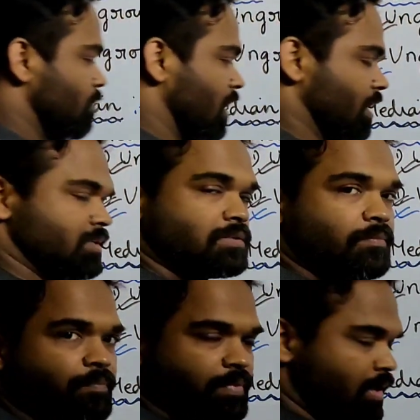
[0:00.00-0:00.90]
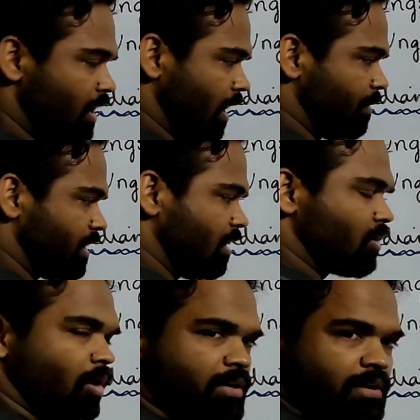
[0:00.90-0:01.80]
to be arranged. I'm taking a
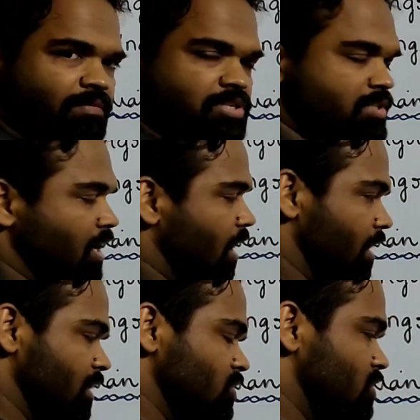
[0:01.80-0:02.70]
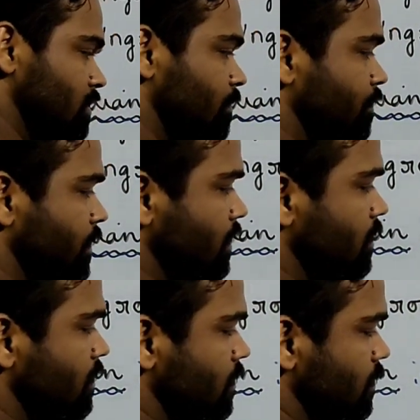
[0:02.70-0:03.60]
raw data which is arranged, you
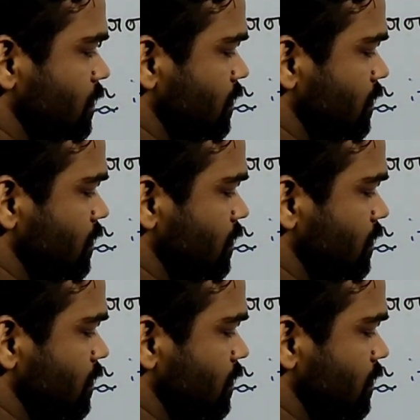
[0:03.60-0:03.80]
know,